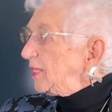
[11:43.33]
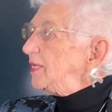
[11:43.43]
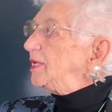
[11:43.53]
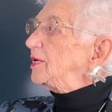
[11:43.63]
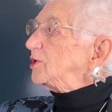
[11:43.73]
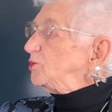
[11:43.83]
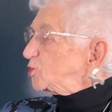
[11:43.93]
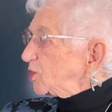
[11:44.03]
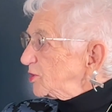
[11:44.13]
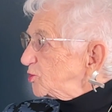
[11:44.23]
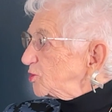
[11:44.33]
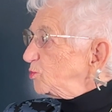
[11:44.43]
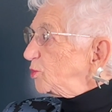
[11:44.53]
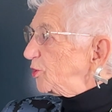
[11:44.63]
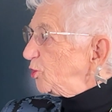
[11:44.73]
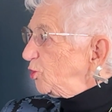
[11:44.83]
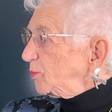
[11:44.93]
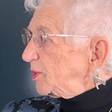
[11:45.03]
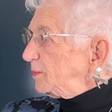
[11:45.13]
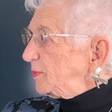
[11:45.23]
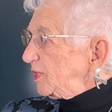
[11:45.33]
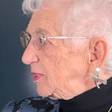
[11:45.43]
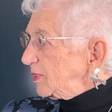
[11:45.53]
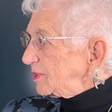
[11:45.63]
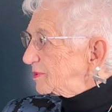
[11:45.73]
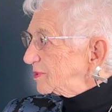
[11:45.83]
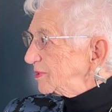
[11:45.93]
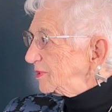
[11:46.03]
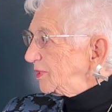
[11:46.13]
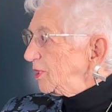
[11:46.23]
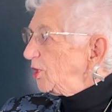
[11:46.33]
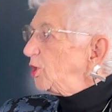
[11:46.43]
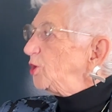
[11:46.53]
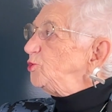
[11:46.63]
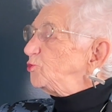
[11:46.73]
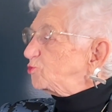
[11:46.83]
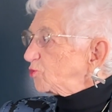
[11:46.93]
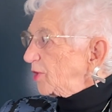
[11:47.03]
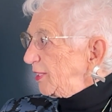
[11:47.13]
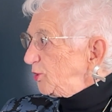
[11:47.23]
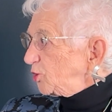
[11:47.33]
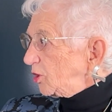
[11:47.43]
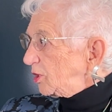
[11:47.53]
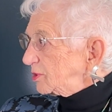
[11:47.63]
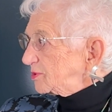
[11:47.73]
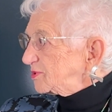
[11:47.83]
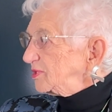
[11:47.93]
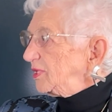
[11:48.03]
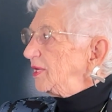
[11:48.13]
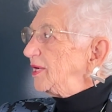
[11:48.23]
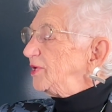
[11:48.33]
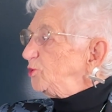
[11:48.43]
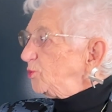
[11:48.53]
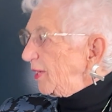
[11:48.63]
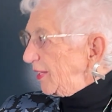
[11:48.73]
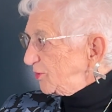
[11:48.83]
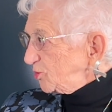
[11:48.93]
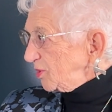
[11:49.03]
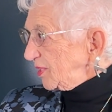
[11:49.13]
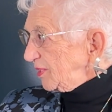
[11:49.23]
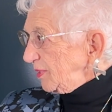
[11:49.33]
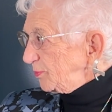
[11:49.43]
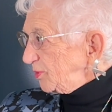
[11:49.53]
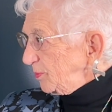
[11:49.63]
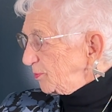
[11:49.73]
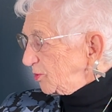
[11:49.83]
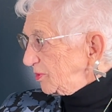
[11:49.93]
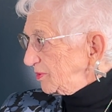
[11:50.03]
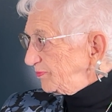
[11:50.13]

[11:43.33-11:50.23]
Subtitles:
in conjunction with human beings. You train dogs and you educate people."